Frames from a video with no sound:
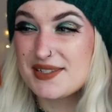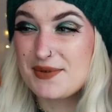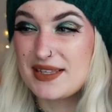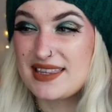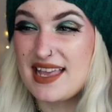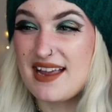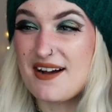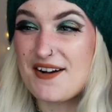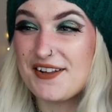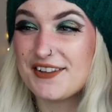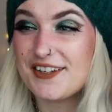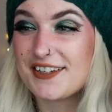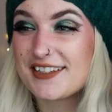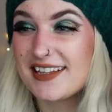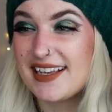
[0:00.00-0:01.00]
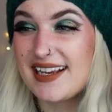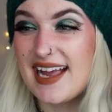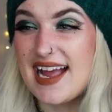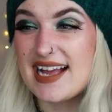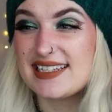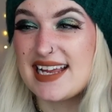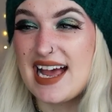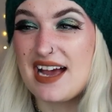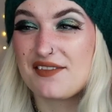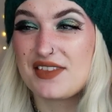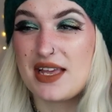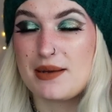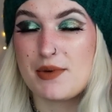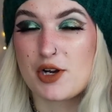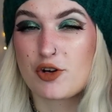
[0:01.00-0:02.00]
what they all look like. I had to have
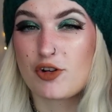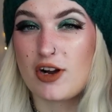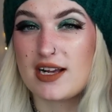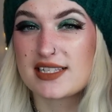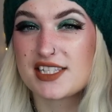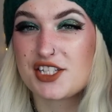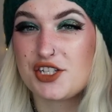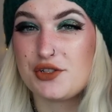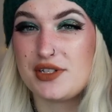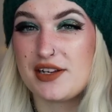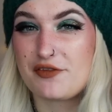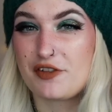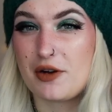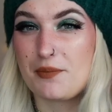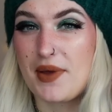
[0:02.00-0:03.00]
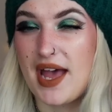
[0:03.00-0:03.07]
them across two different